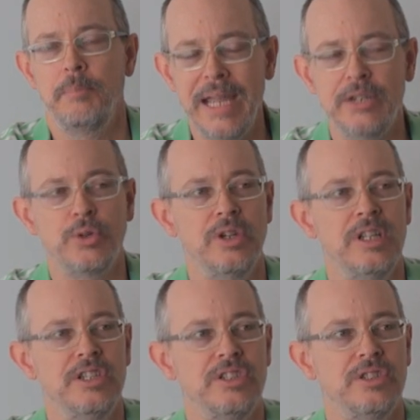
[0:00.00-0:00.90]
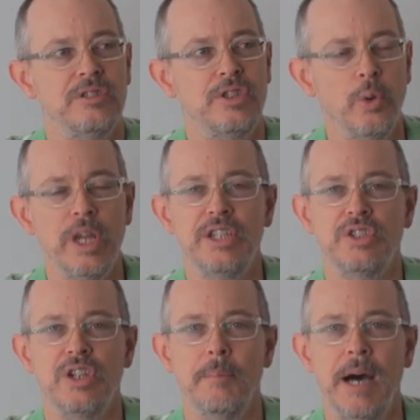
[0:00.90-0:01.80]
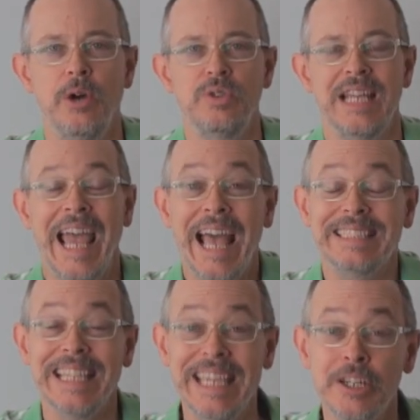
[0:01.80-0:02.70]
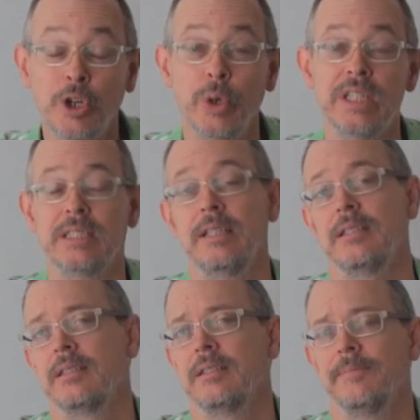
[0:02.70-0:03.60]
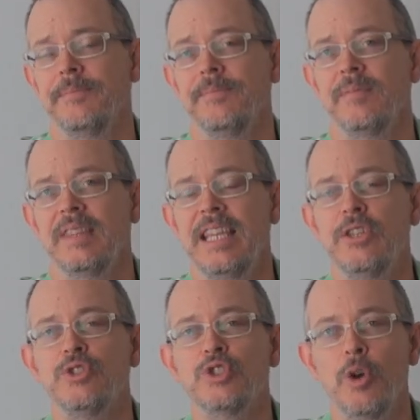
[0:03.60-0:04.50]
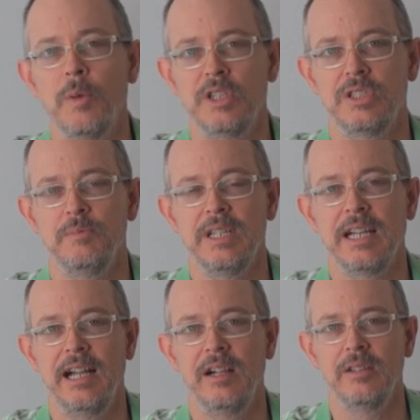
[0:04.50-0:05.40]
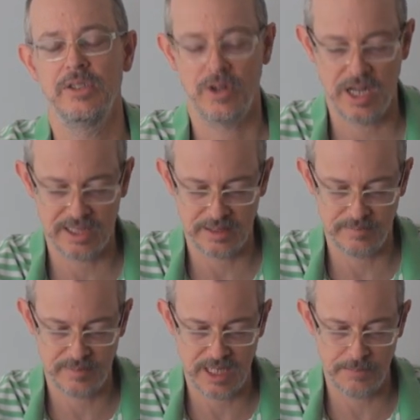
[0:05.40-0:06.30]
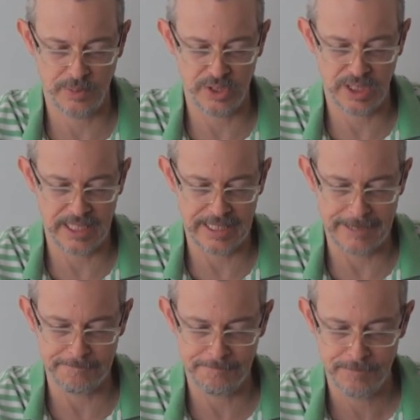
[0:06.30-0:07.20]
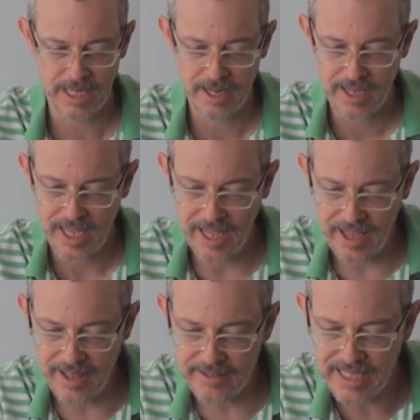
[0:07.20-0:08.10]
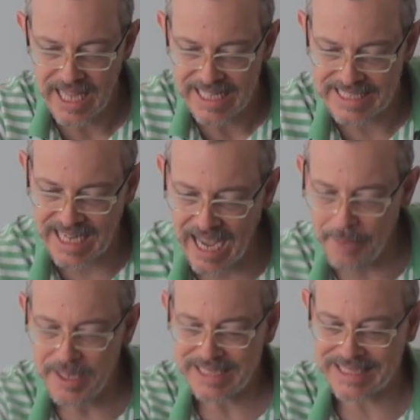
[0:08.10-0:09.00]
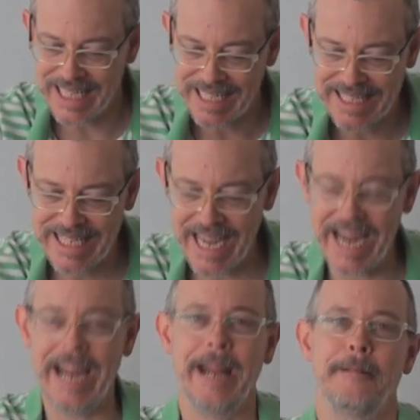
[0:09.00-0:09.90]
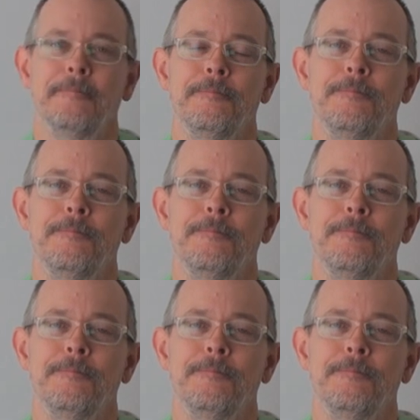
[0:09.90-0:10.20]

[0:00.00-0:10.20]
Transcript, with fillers: patronage donation amount, has increased it Thank you so much, Mikhail. You're awesome. I appreciate that. And Thomas Yang,